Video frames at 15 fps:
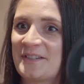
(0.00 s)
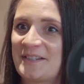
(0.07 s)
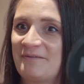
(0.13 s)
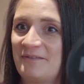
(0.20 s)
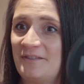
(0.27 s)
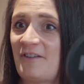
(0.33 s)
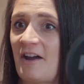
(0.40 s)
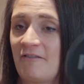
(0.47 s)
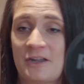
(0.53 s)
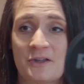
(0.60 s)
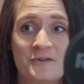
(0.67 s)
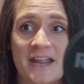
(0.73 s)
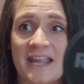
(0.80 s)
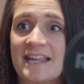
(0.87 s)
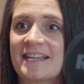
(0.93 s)
very
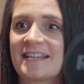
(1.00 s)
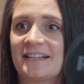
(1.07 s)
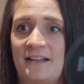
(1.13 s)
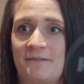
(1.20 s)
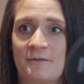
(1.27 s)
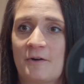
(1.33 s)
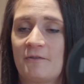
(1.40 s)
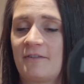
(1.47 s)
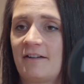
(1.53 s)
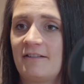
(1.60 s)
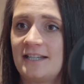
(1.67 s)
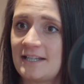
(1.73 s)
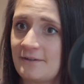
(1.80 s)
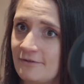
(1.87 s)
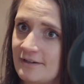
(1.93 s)
unique and they've got very
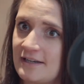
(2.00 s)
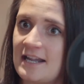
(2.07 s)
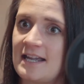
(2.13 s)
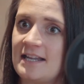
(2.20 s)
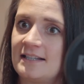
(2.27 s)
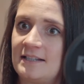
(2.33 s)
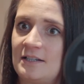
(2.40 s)
different needs,